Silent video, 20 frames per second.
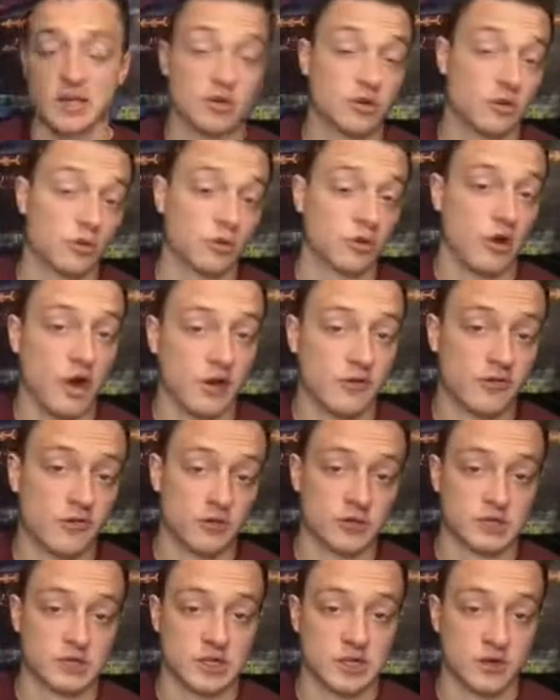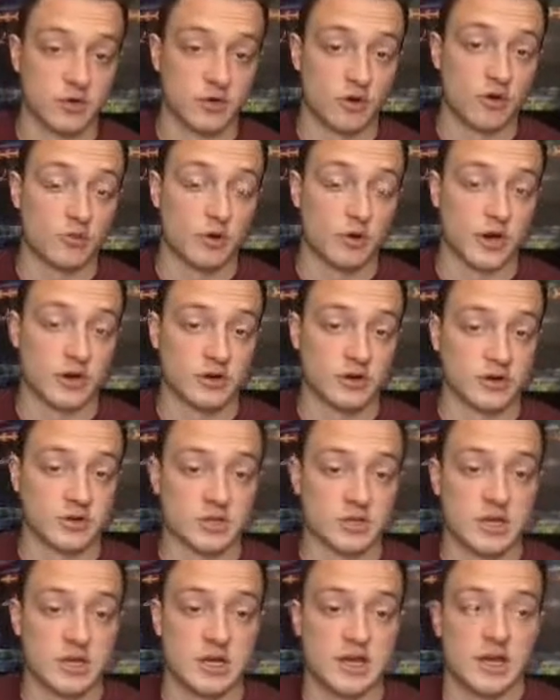and your own offers that are
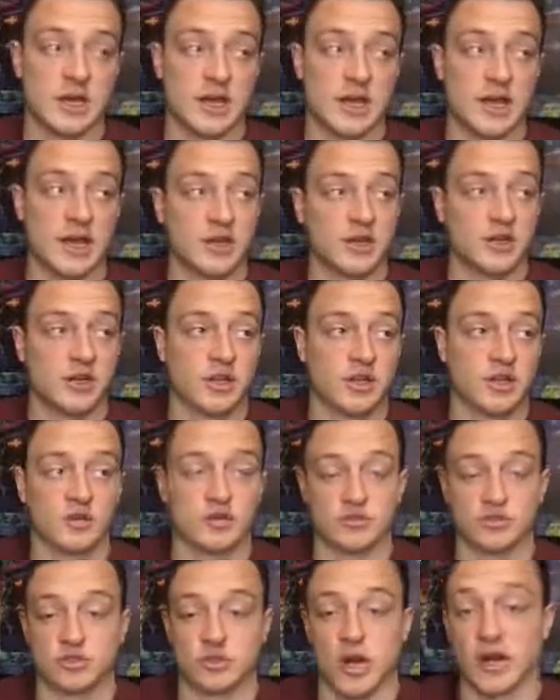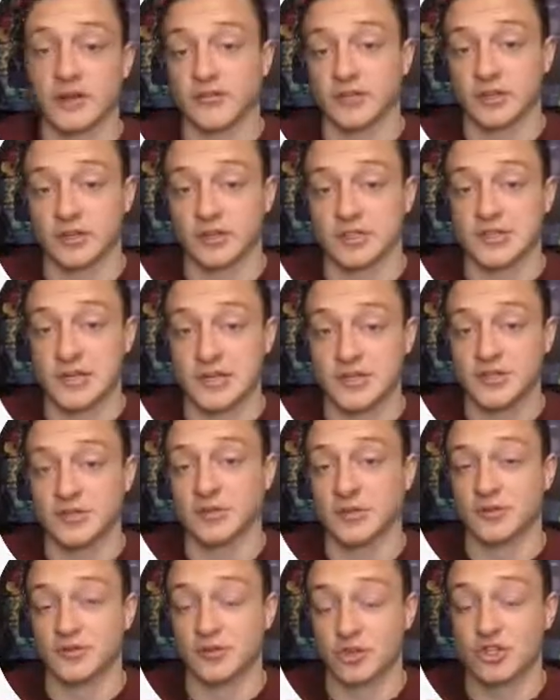no-brainers, and you get adult traffic sent
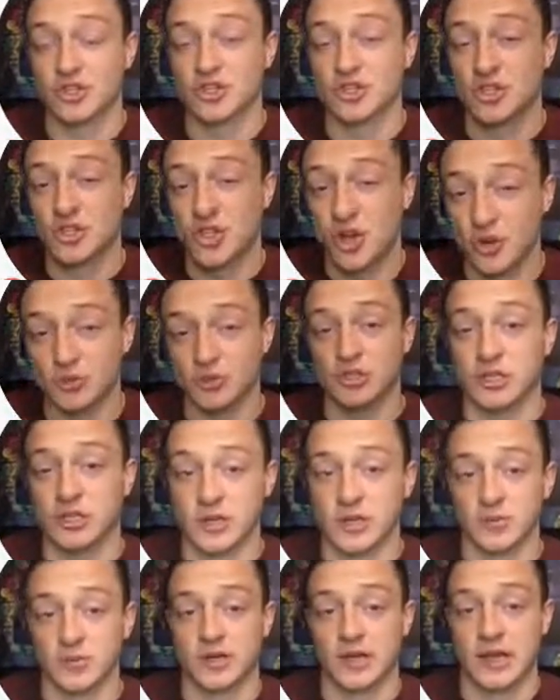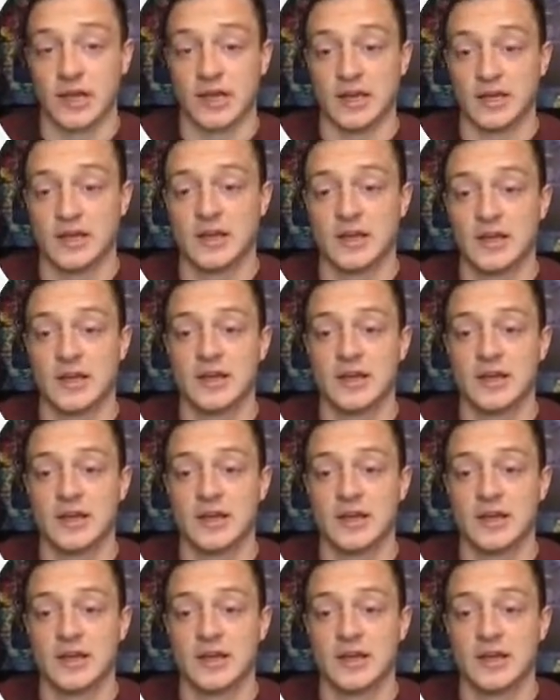to it for so cheap, okay?